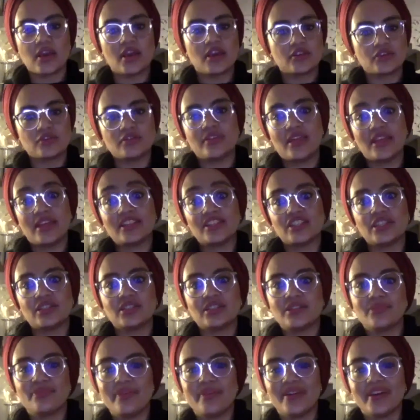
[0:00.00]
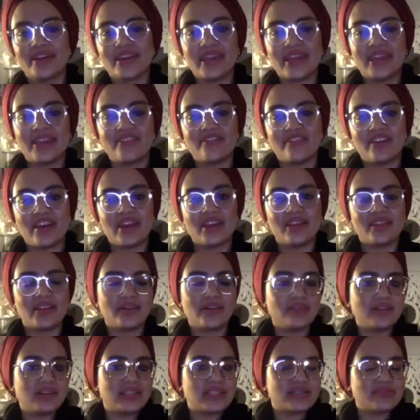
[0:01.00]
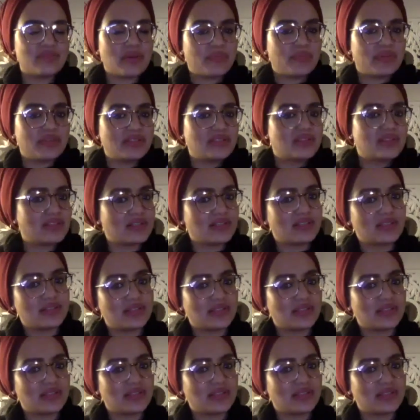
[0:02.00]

So then she'd plug it in, right? Like, well, it's my business.